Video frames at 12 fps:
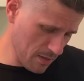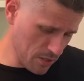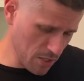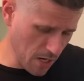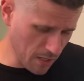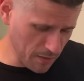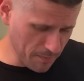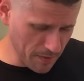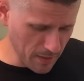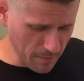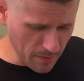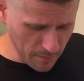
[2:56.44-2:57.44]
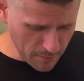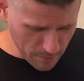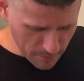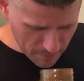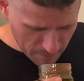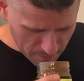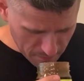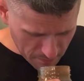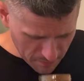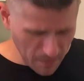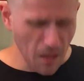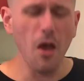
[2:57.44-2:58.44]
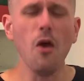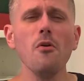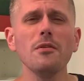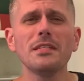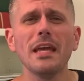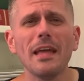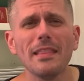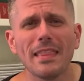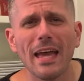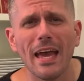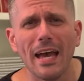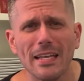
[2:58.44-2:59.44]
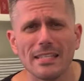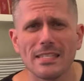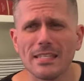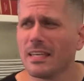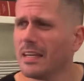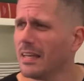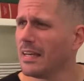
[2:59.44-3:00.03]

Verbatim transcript: chocolate peanut butter. Who did this?